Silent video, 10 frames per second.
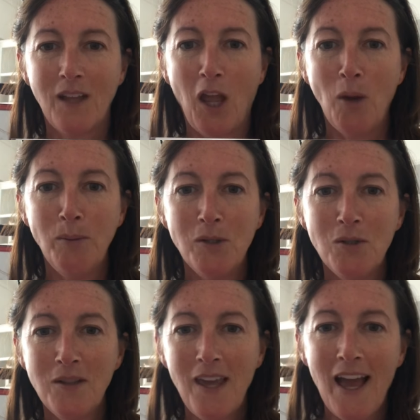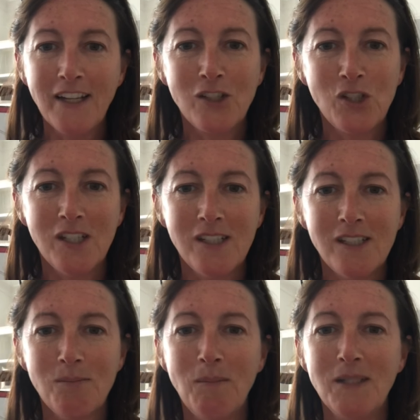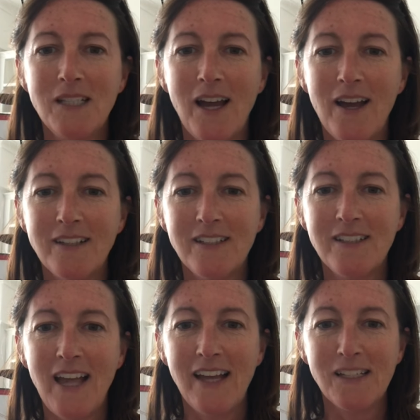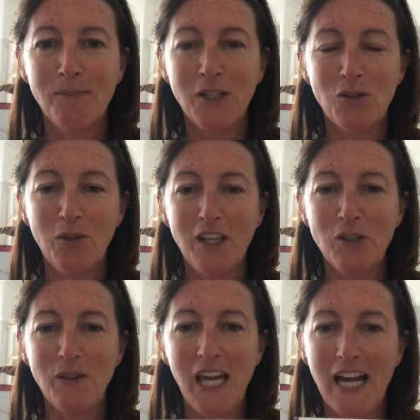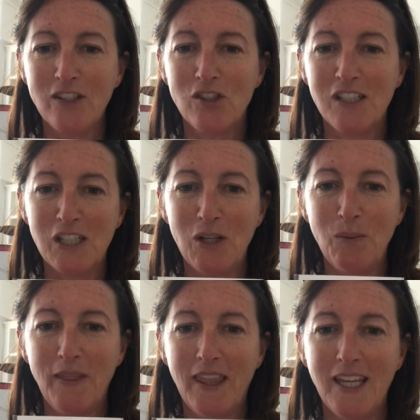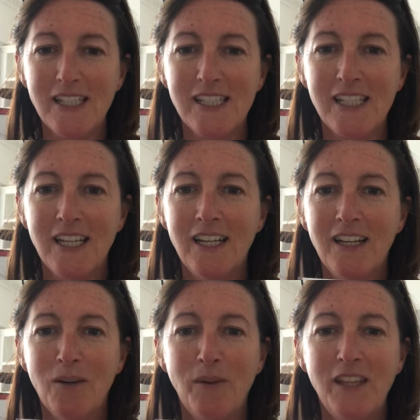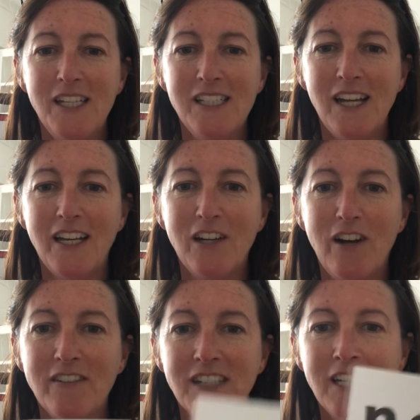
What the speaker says: I hope you're doing the actions. Mum and dads, nans, make sure they're doing the actions to go with this, with these digraphs.